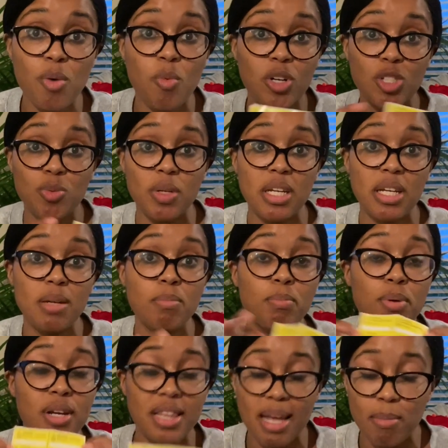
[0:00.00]
Once we
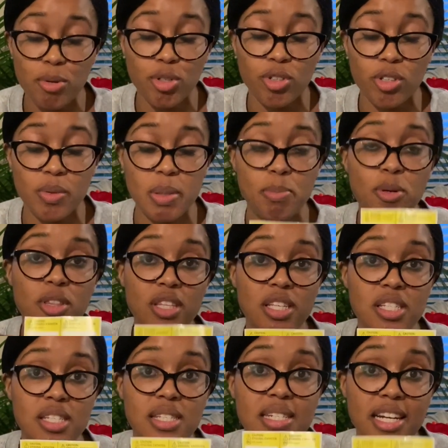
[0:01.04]
put in the epidural, we put
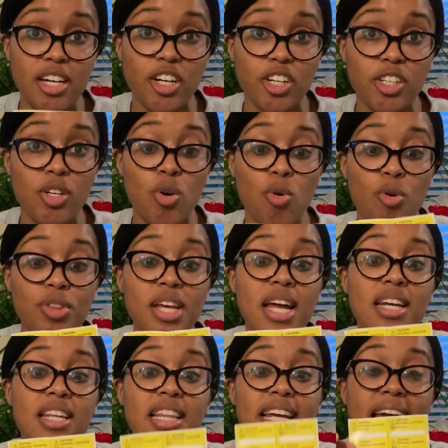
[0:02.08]
this sticker on the
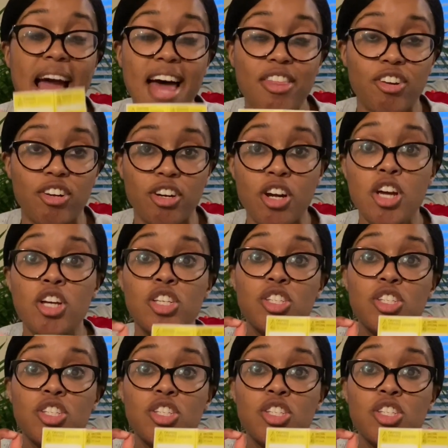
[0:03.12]
end of the catheter